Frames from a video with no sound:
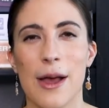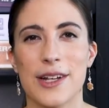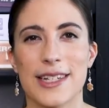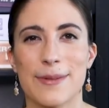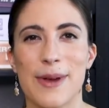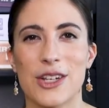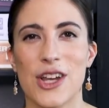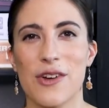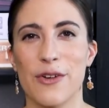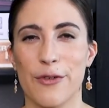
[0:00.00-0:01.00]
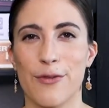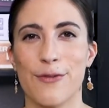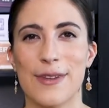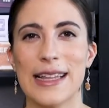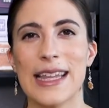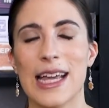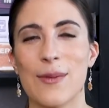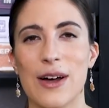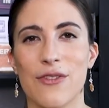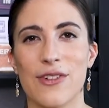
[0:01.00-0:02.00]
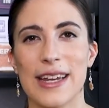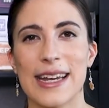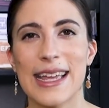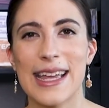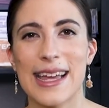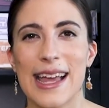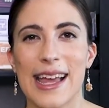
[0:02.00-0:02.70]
Just my general feeling while reading it